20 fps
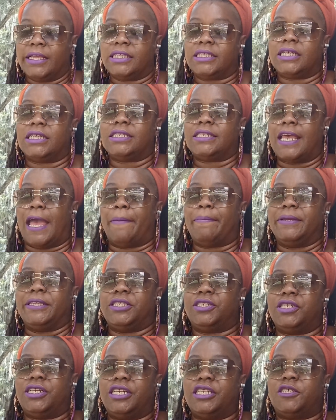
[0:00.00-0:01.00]
to tap
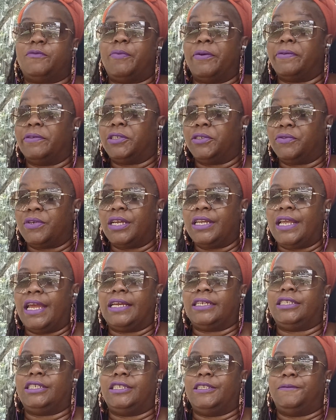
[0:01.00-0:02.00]
into their spiritual
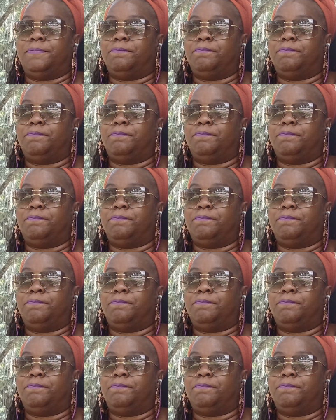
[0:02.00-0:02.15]
connection,